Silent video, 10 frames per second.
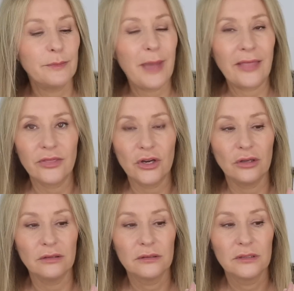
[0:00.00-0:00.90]

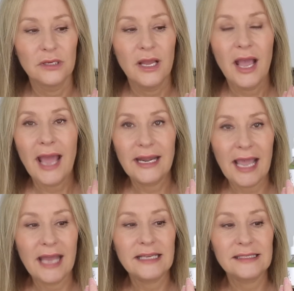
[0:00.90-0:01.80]
panthenol. And
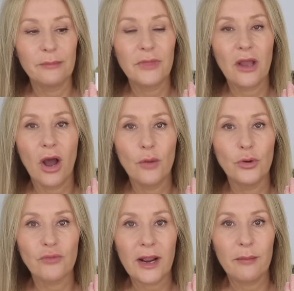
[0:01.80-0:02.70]
again, it's something I
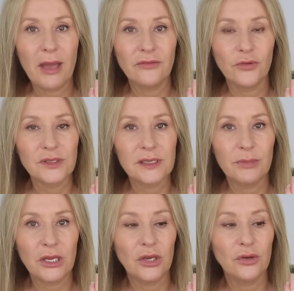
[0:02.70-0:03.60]
would recommend for
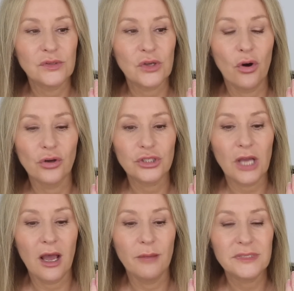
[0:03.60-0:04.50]
somebody who's got
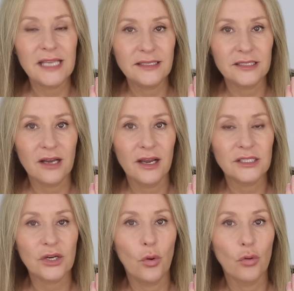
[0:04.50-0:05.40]

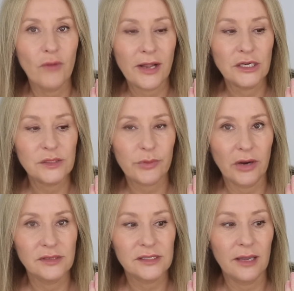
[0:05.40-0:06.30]
sensitized or redness
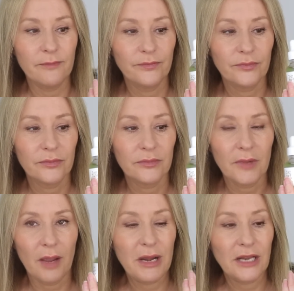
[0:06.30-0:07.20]
prone skin.
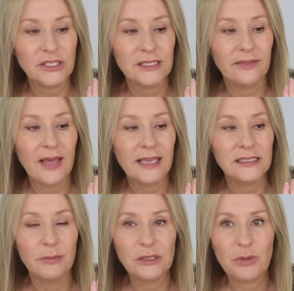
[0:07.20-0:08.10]
I mean, I just think that is
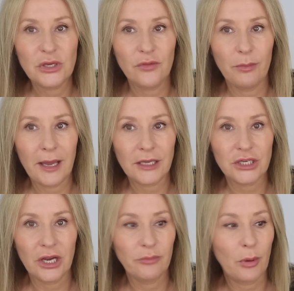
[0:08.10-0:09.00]
the most beautiful
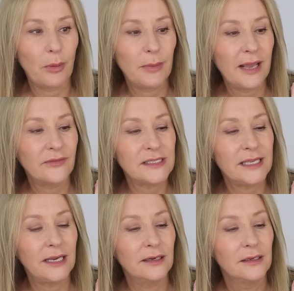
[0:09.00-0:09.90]
packaging I've probably ever seen.